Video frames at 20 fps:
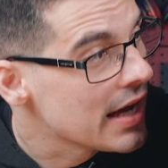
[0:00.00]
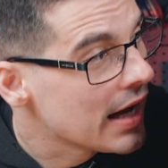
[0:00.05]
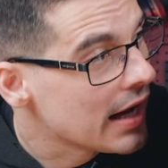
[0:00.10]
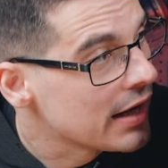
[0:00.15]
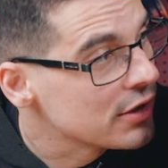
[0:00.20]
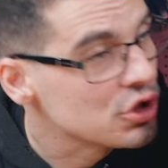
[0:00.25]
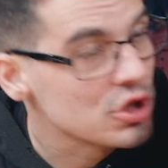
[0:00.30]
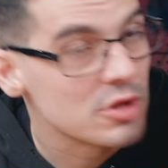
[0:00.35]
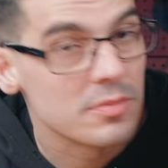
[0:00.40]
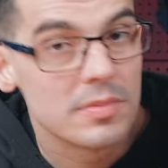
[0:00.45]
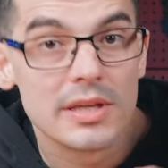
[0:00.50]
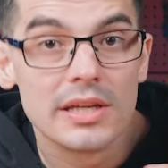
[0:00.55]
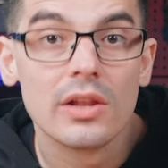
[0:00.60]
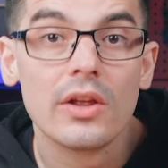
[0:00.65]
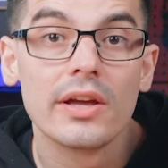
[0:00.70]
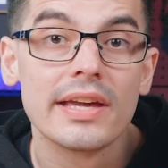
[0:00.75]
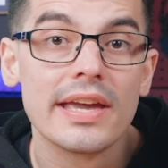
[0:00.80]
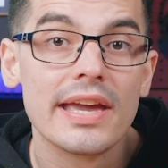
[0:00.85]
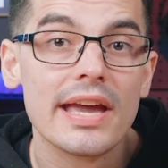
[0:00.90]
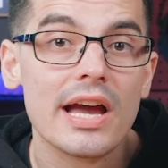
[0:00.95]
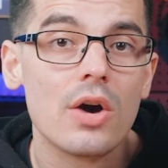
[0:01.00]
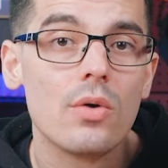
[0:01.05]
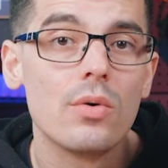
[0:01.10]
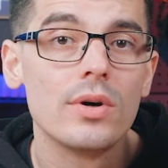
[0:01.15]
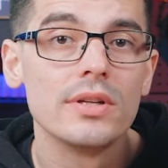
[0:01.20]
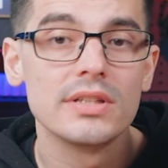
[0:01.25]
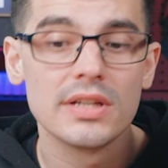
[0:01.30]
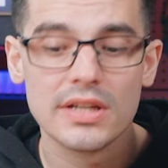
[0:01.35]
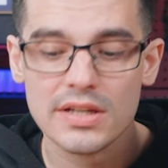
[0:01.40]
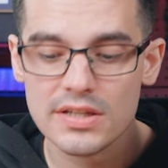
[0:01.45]
RGB like our
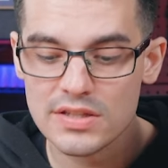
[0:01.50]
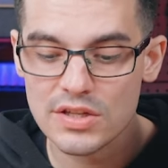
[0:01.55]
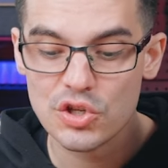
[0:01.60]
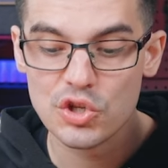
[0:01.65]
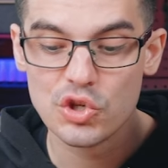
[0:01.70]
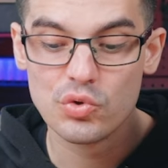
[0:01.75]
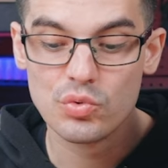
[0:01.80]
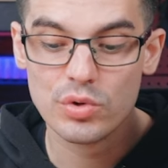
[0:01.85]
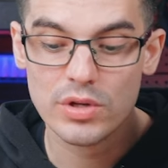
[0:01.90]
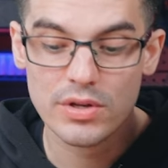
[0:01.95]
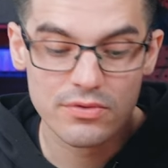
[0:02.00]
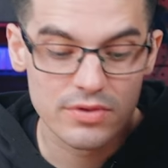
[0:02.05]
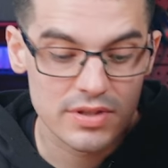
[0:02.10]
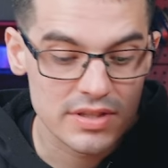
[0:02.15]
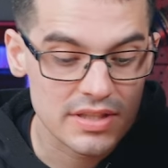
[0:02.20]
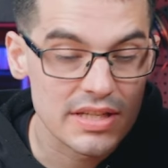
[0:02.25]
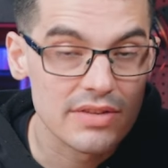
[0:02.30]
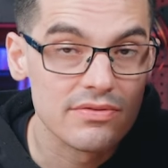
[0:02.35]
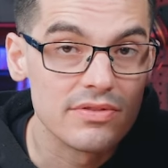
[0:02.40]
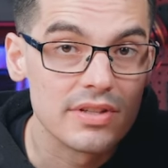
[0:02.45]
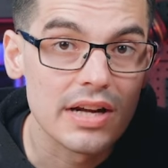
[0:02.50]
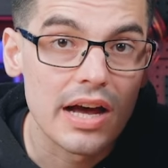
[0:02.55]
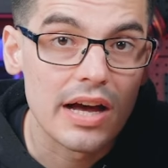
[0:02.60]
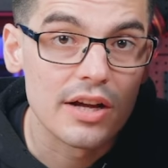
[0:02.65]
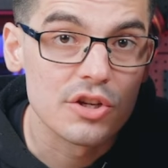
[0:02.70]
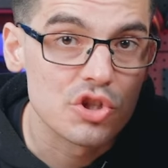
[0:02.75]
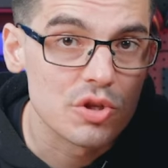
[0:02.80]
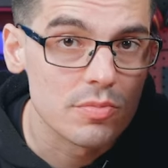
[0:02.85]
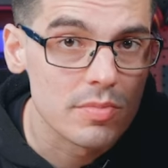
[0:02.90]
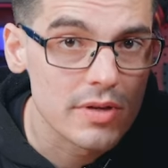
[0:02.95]
one does, you would have received an
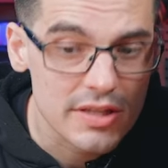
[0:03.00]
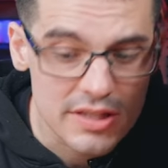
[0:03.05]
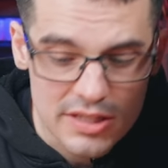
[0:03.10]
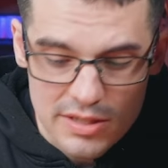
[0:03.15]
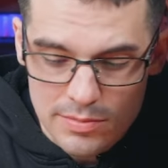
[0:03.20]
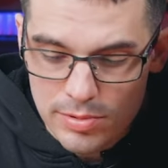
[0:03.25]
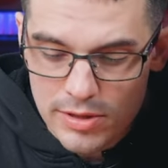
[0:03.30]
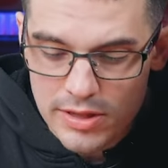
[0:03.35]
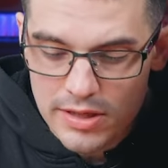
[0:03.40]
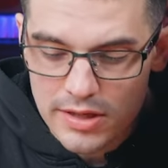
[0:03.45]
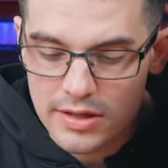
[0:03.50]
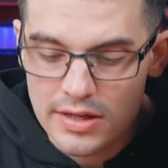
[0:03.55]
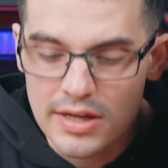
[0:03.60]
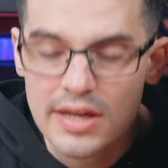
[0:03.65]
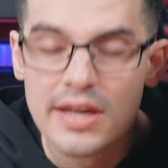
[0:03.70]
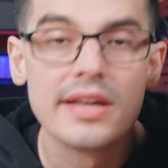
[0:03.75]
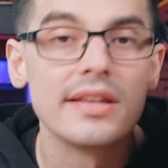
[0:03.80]
RGB splitter,